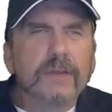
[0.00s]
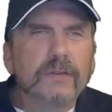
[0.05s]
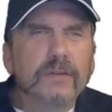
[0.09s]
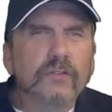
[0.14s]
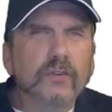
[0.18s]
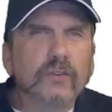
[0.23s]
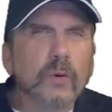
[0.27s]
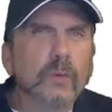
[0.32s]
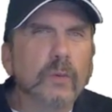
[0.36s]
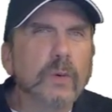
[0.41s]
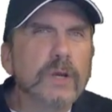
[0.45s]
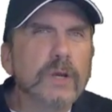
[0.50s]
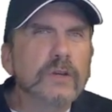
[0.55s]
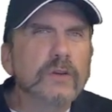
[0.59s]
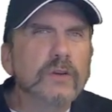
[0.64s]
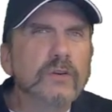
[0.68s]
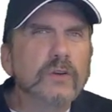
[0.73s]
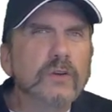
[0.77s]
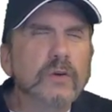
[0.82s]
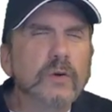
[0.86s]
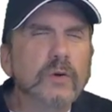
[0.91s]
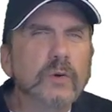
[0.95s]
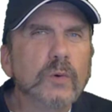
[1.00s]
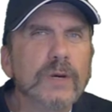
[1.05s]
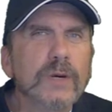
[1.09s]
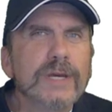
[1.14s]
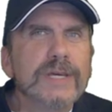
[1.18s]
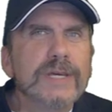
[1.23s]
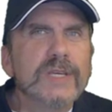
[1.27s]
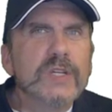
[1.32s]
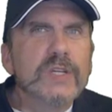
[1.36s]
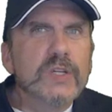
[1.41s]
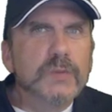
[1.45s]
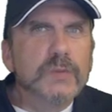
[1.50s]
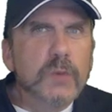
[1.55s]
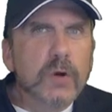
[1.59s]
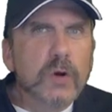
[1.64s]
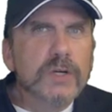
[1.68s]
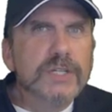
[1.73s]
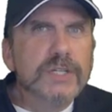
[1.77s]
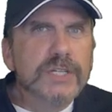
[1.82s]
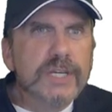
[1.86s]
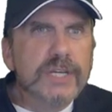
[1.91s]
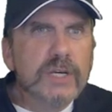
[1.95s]
So when you do
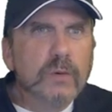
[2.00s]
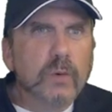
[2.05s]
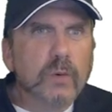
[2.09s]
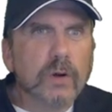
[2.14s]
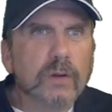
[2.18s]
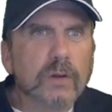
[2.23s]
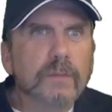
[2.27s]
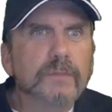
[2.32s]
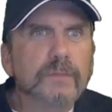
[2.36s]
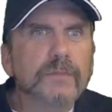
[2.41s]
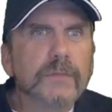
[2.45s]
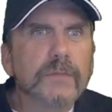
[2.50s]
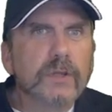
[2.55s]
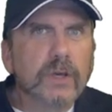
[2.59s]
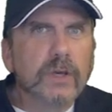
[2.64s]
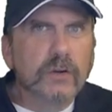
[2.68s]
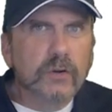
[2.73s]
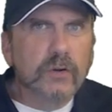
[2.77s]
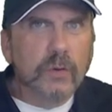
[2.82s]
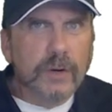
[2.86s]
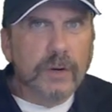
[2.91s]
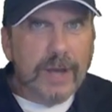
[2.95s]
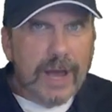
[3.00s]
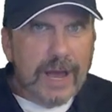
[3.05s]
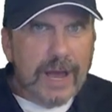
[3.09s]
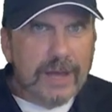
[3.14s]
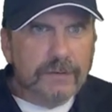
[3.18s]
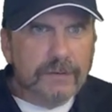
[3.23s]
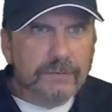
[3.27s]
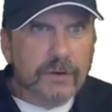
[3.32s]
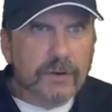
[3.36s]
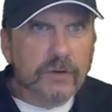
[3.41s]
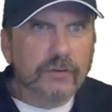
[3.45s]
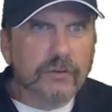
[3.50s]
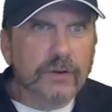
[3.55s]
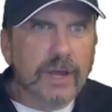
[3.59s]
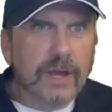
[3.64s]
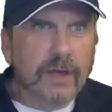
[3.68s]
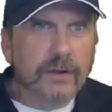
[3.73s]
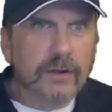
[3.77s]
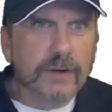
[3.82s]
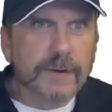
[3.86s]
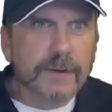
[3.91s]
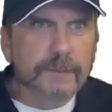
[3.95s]
Spark SQL, you're doing Hive
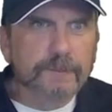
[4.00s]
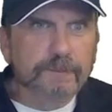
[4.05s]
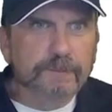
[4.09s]
functionality,